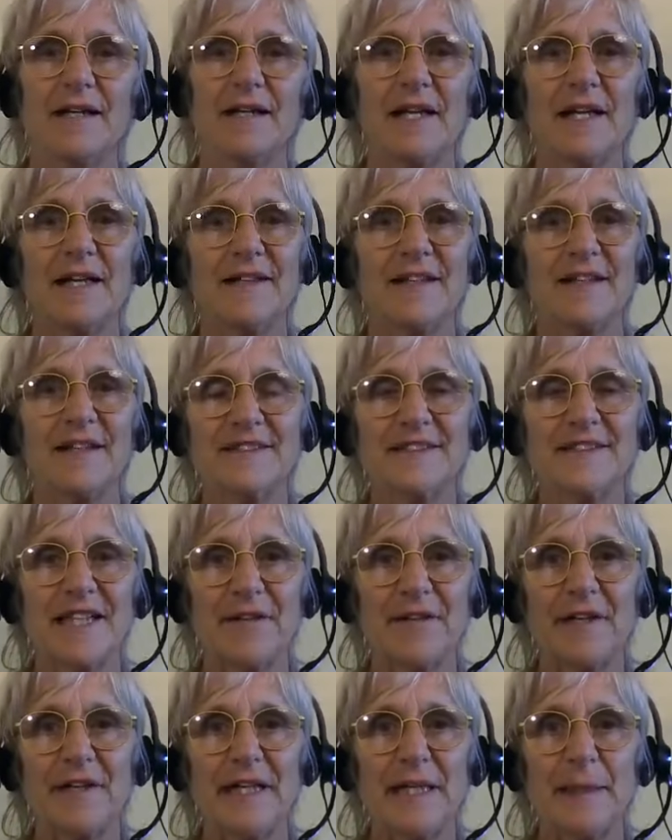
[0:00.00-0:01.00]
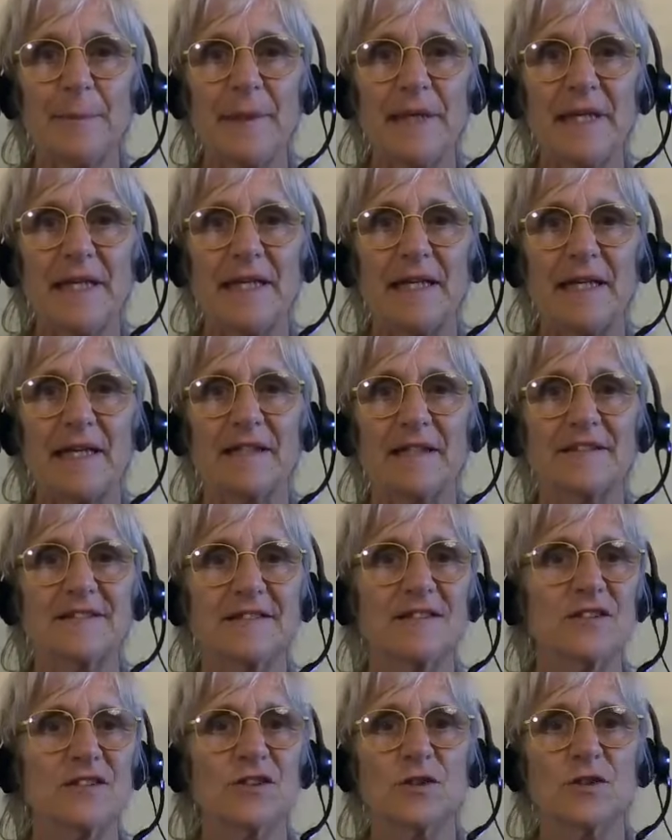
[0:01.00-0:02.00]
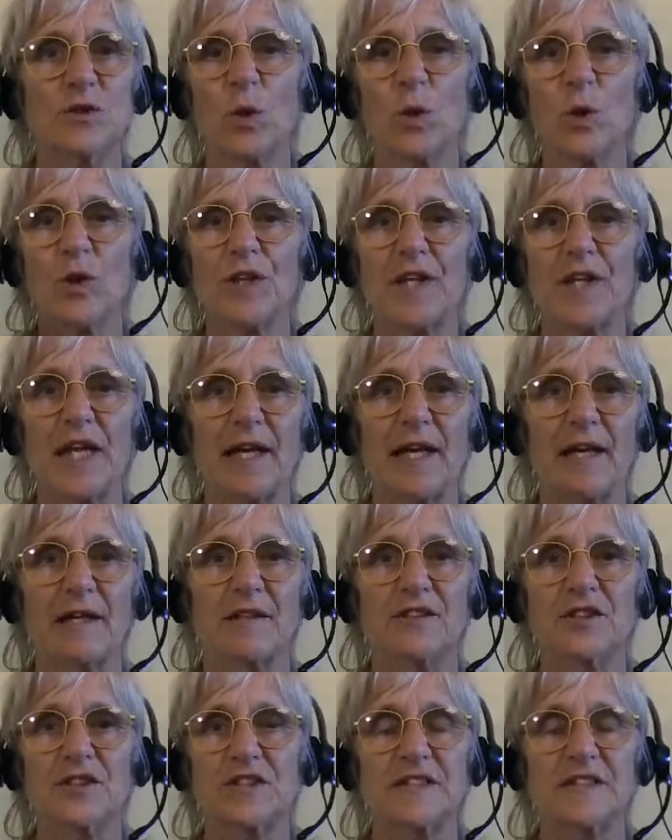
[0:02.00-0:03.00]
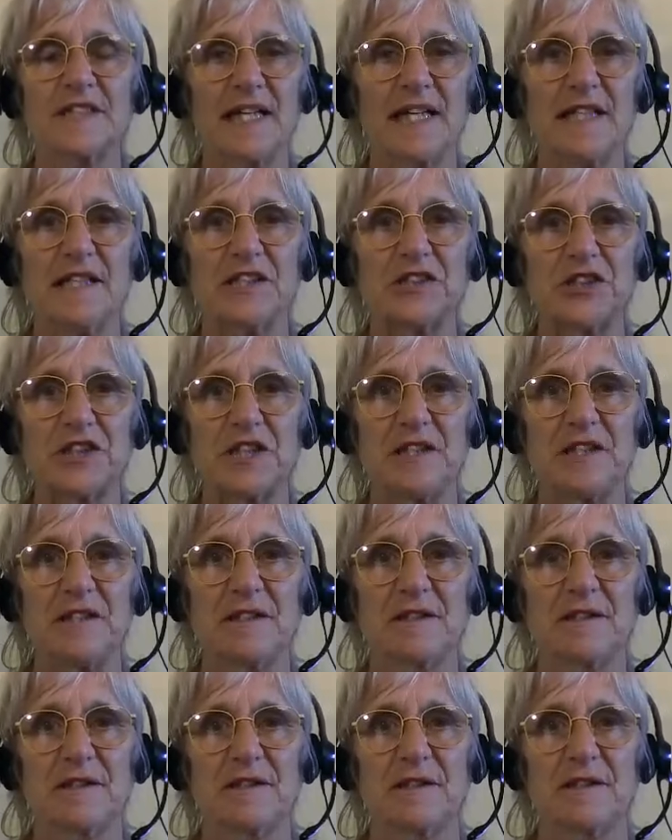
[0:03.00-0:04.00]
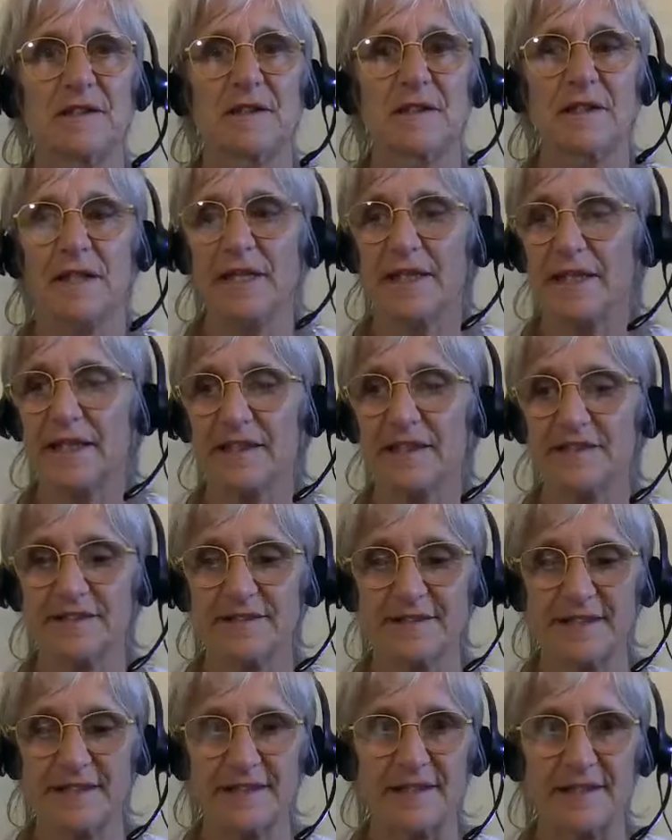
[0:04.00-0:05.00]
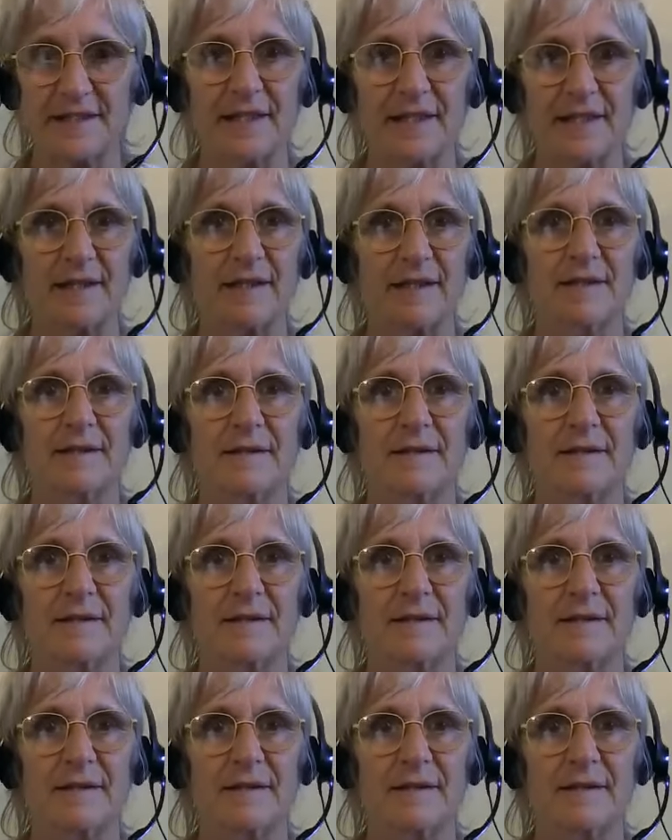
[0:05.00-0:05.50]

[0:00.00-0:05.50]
That doesn't have any meaning. It's just sorting just energy. And they're sitting.